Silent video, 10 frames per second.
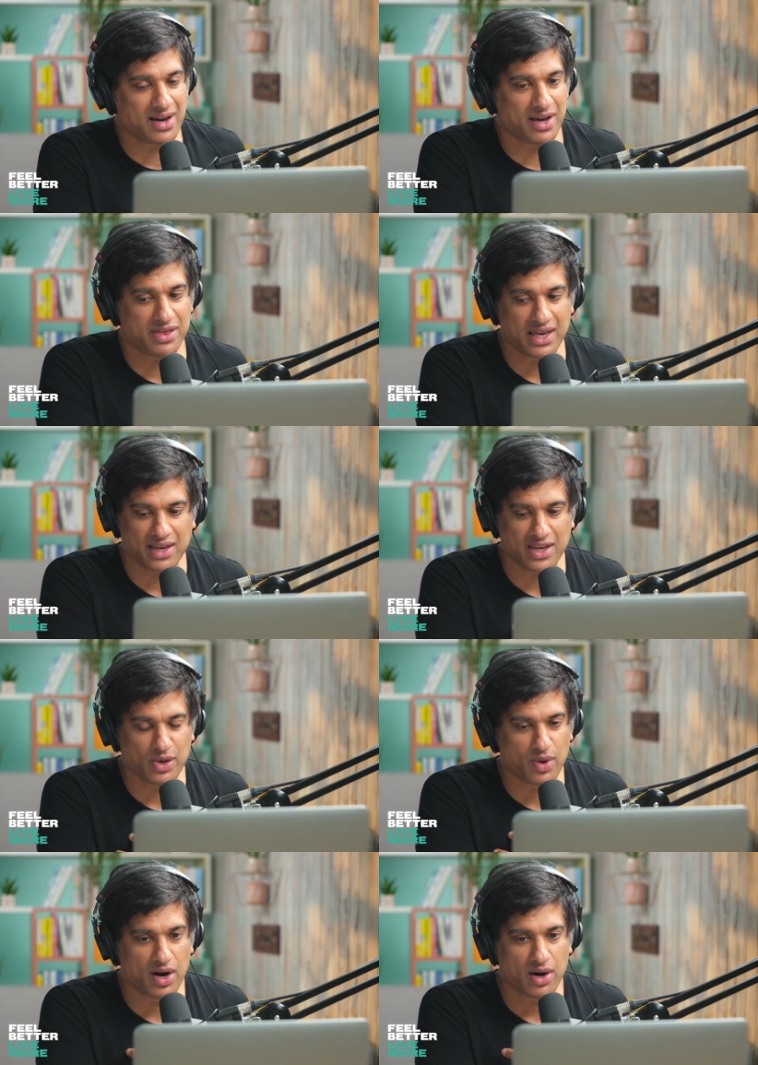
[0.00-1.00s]
I think
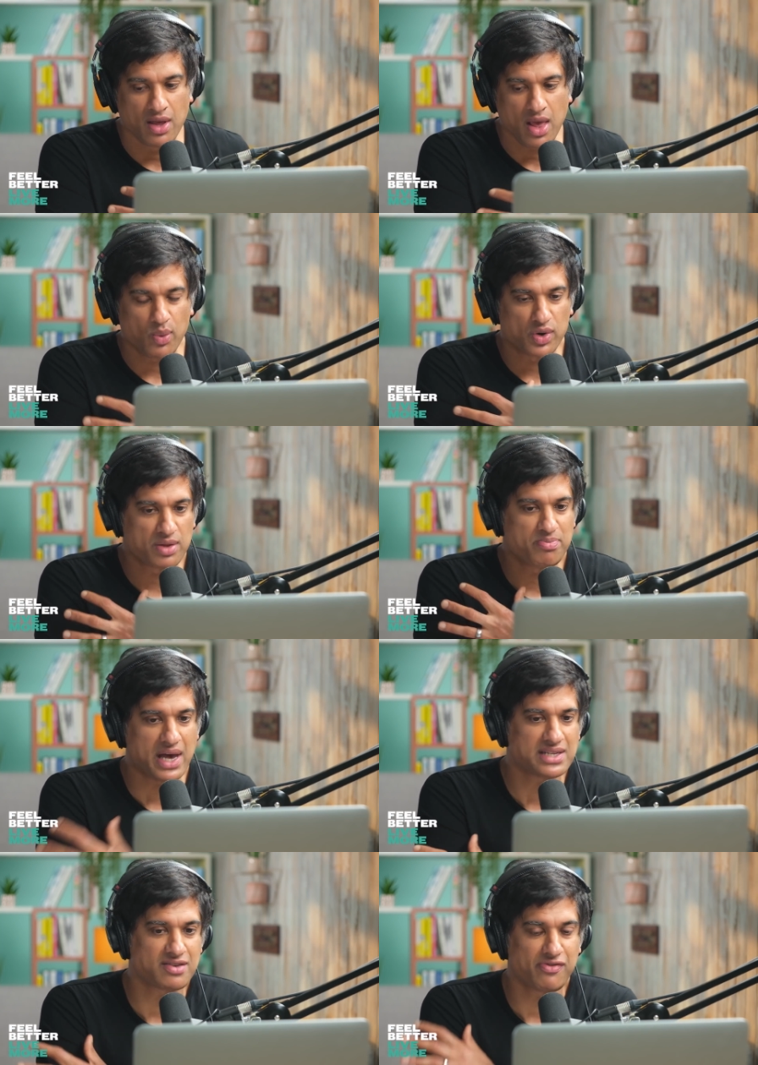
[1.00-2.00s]
you are one of the
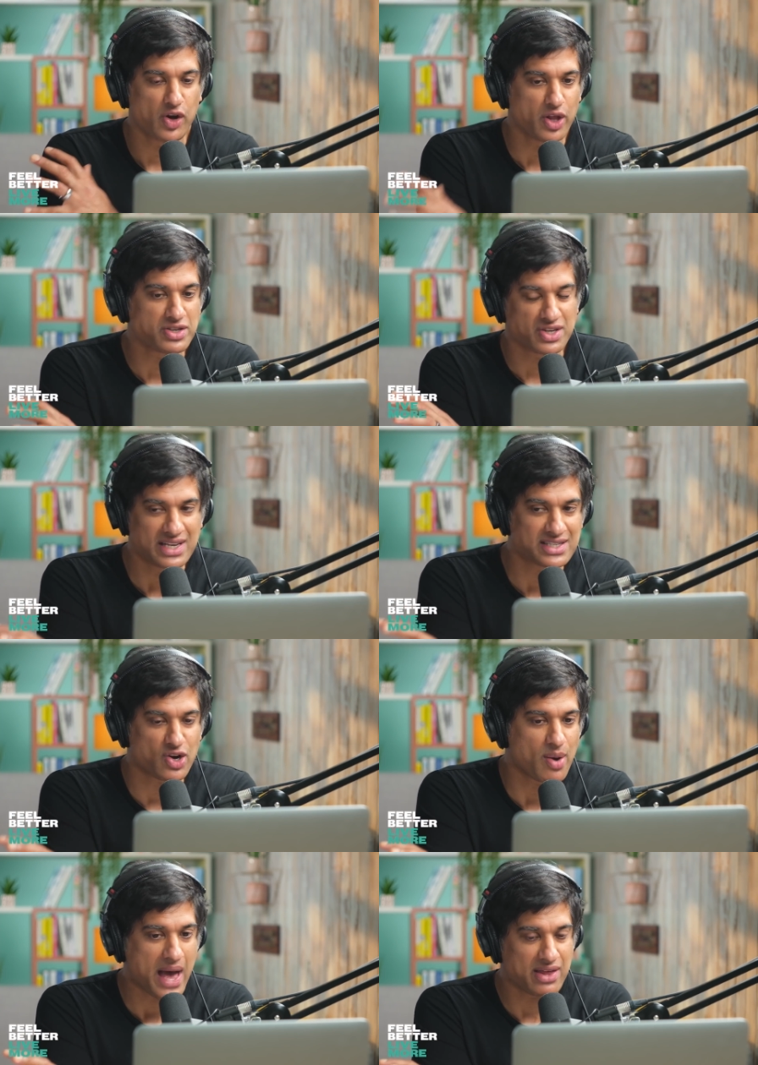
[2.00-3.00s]
best follows on
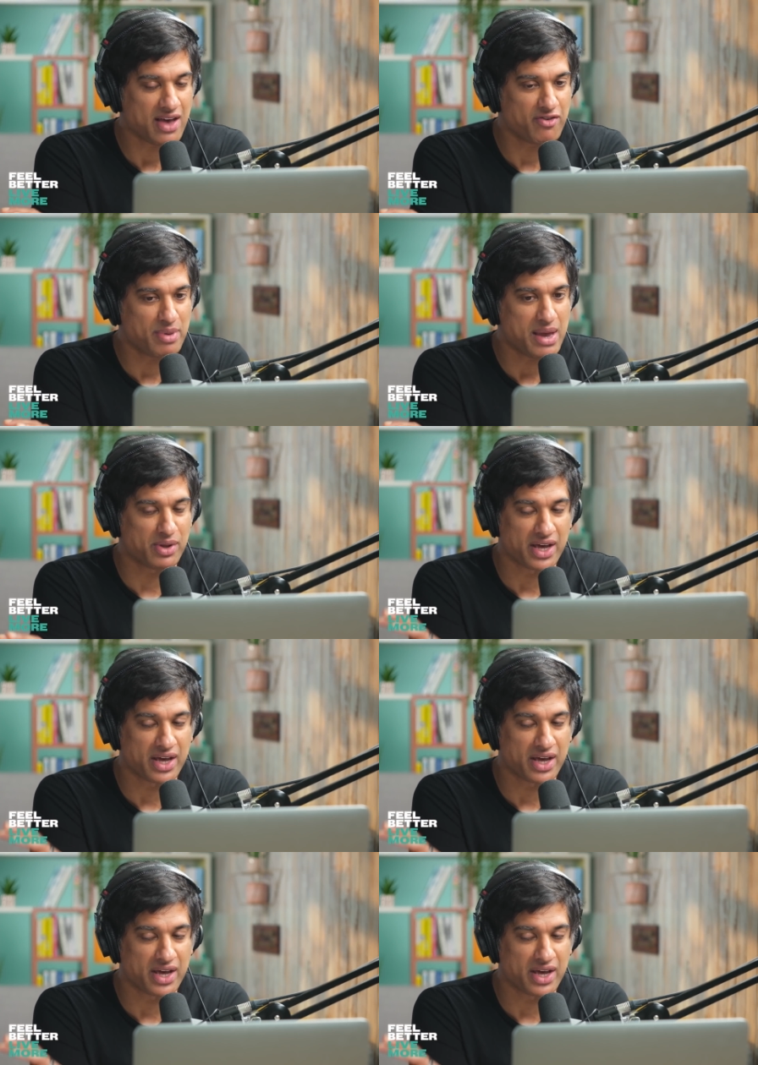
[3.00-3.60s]
Instagram out there for people.